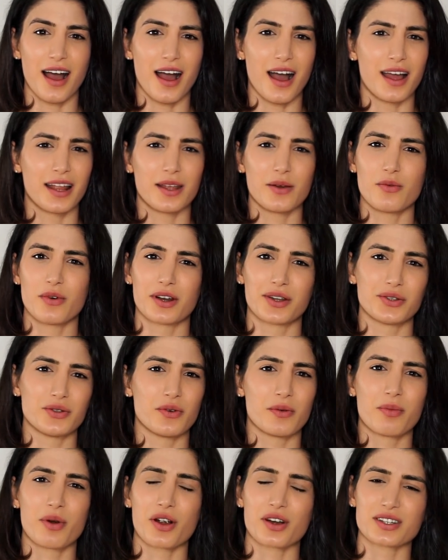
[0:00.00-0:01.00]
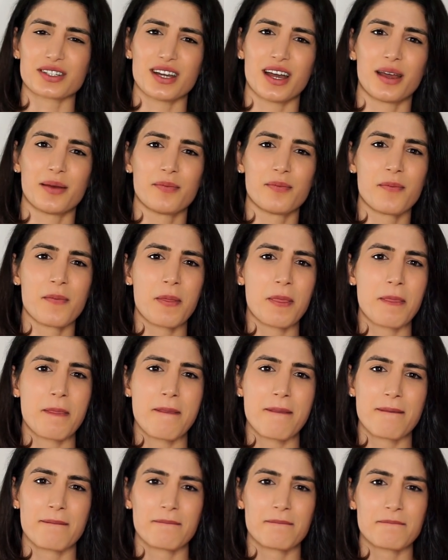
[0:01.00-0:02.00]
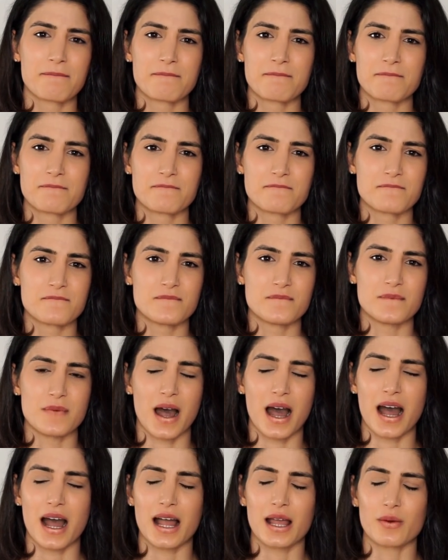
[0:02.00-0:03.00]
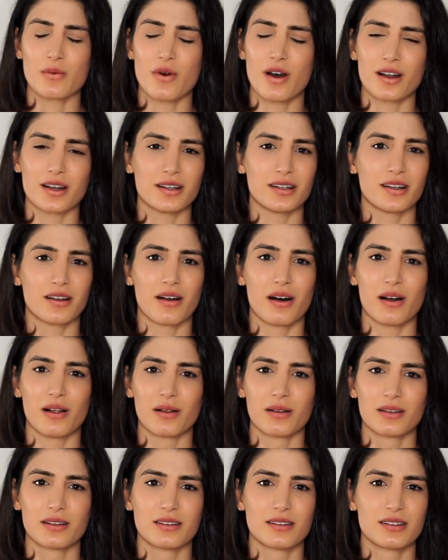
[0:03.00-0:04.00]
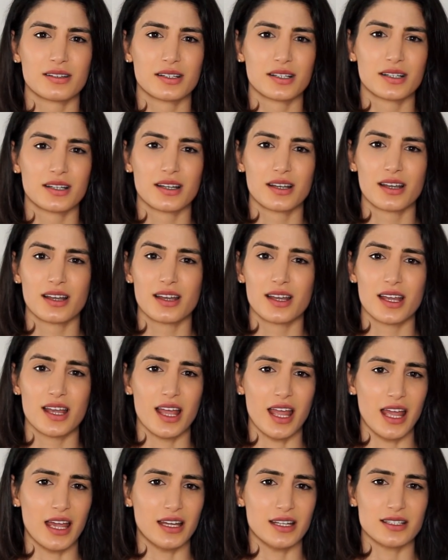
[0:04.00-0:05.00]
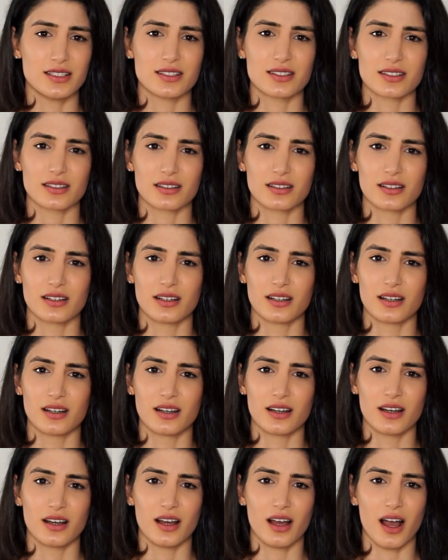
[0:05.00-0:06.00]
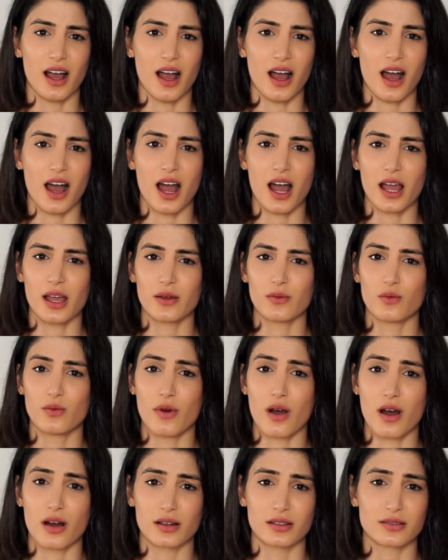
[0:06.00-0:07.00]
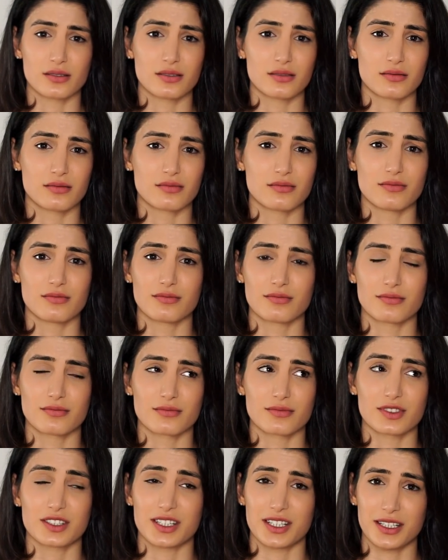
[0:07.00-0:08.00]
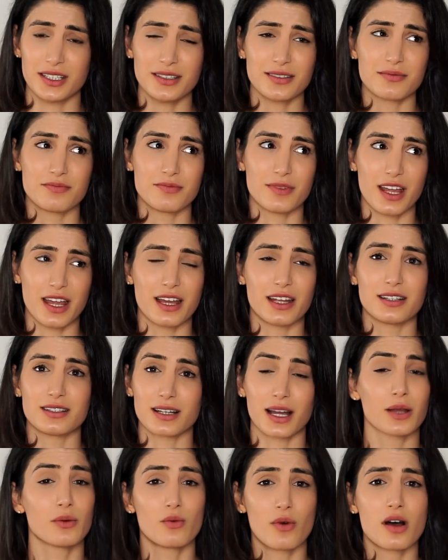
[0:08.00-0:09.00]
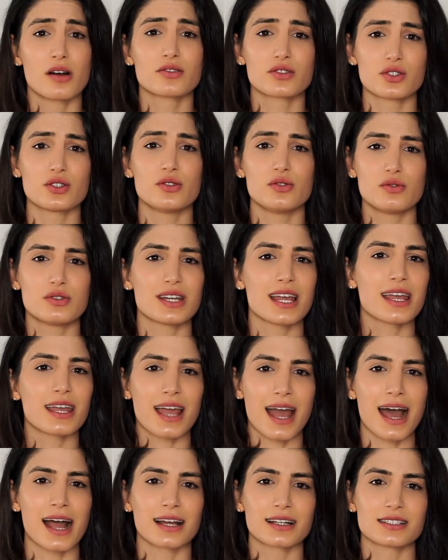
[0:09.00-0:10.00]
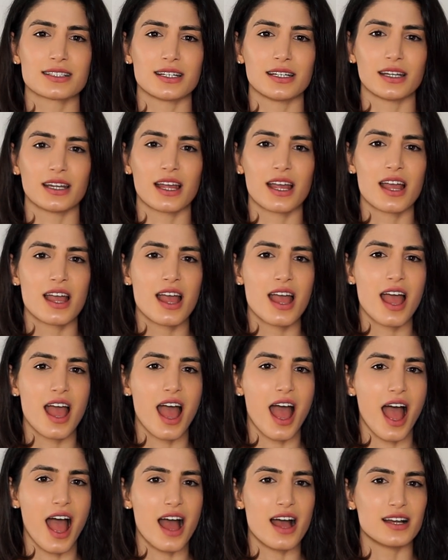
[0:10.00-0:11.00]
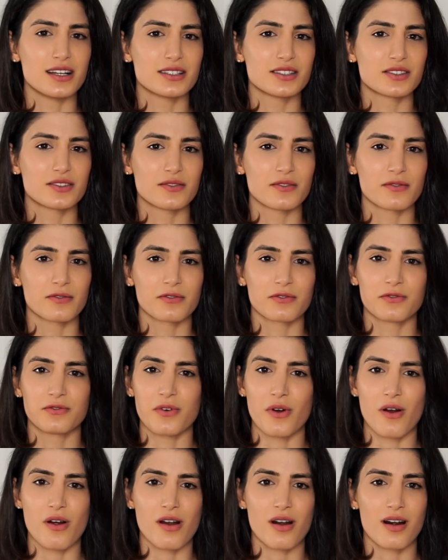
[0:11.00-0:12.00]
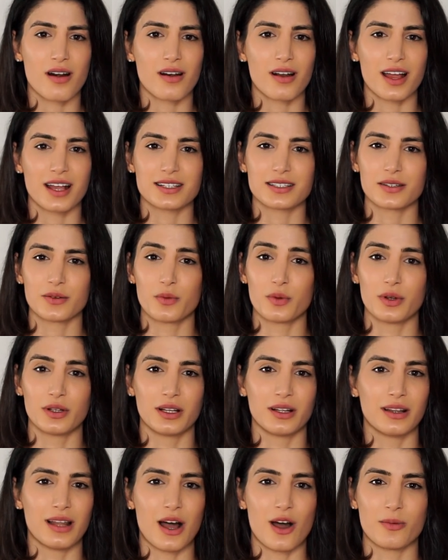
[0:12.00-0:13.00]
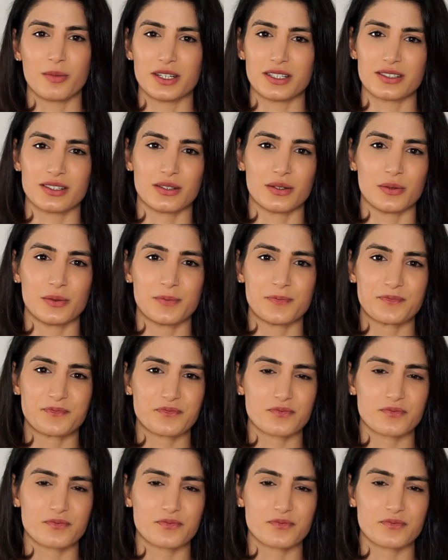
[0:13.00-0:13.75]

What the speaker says: I didn't want to do it part-time. I wanted it all. And I want to take acting as far as it will allow me to.